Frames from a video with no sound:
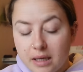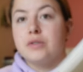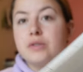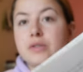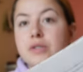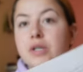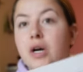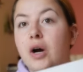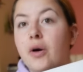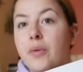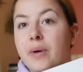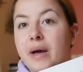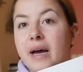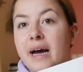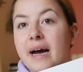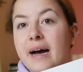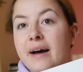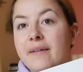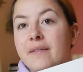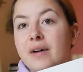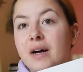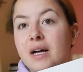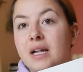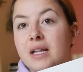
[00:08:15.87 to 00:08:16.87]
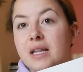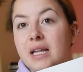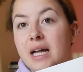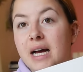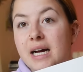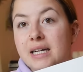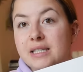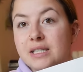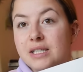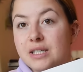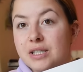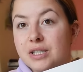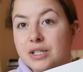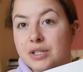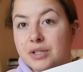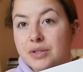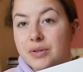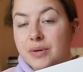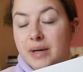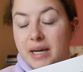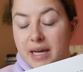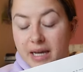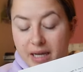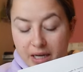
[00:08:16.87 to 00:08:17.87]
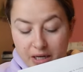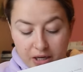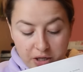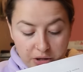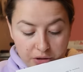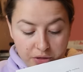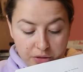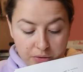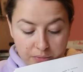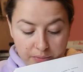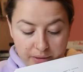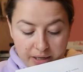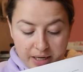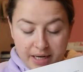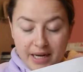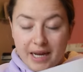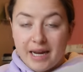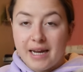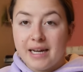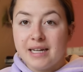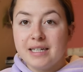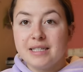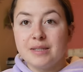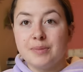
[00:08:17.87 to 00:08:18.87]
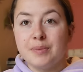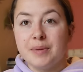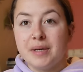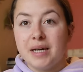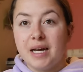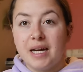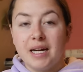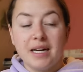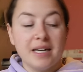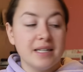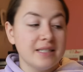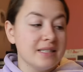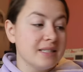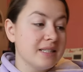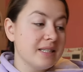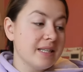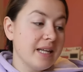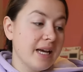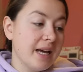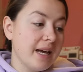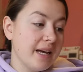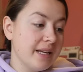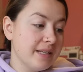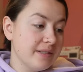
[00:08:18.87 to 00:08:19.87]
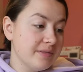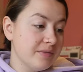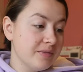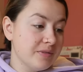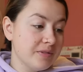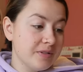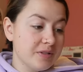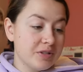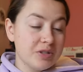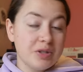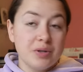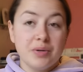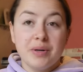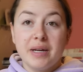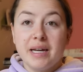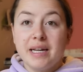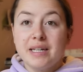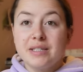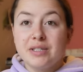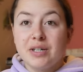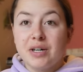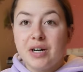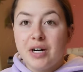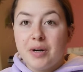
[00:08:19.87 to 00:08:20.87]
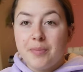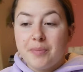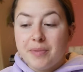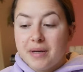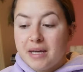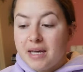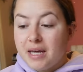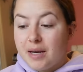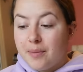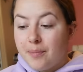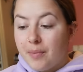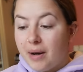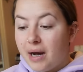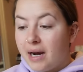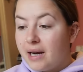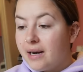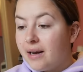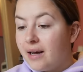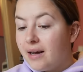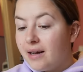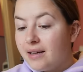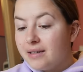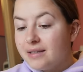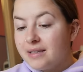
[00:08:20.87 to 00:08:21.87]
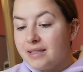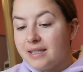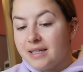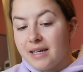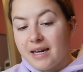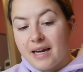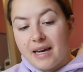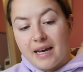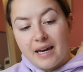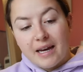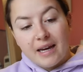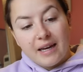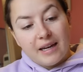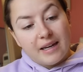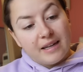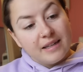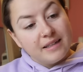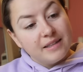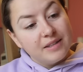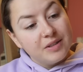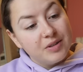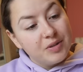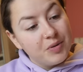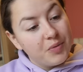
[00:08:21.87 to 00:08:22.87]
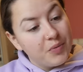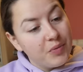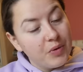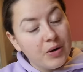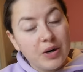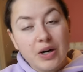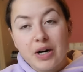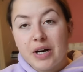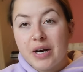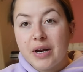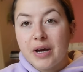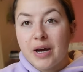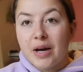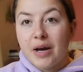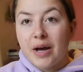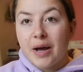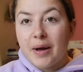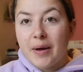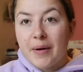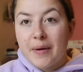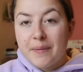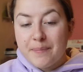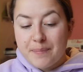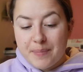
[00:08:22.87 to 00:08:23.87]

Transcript: So we have a lot to do in three days because then two days are going to be in Minot and we're going to